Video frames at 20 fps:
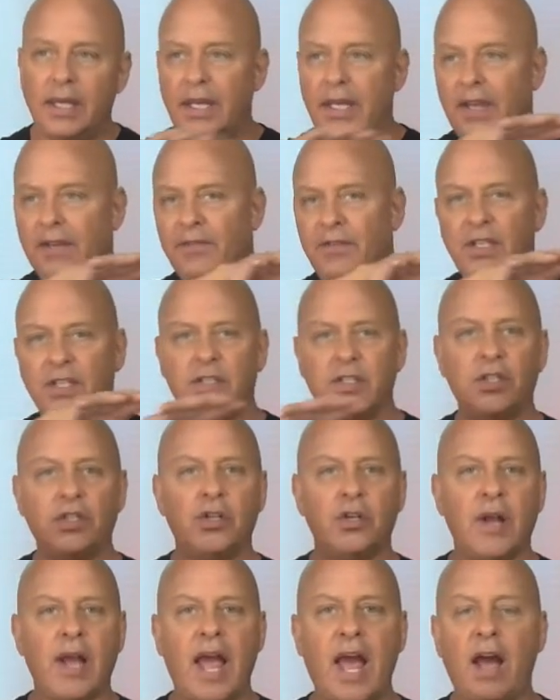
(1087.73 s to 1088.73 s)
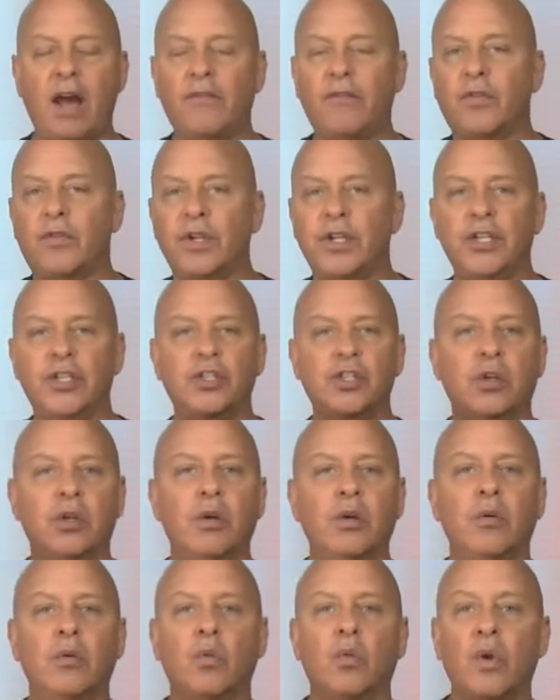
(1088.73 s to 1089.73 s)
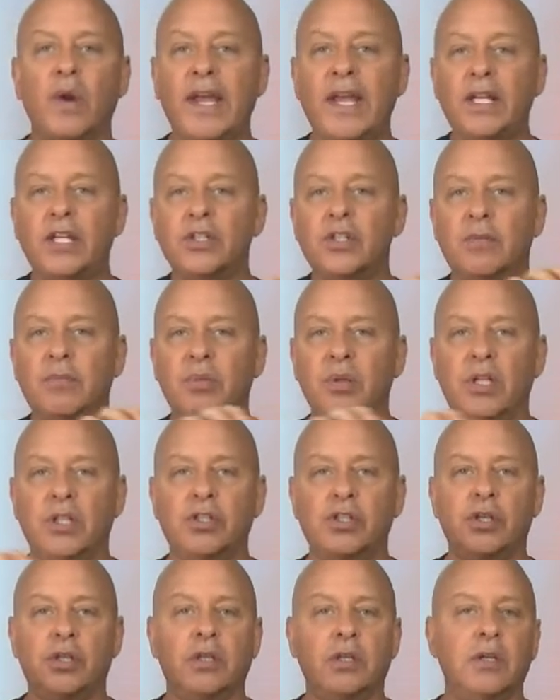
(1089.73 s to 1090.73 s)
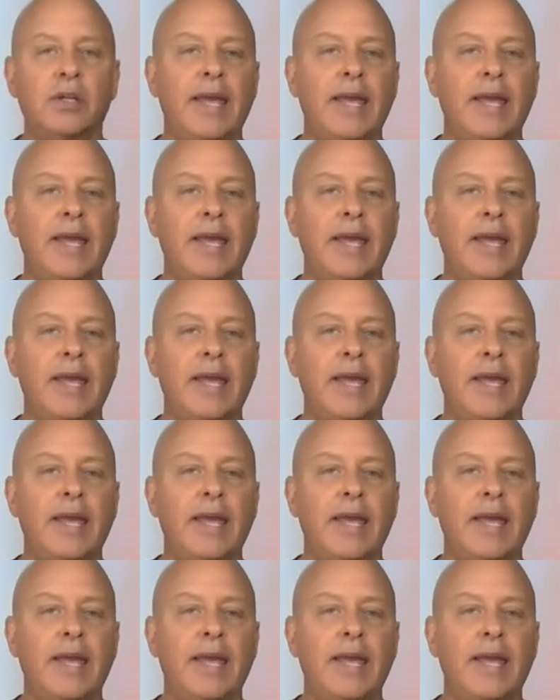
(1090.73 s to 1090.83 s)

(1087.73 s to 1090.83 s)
If this is your average range of blood sugar,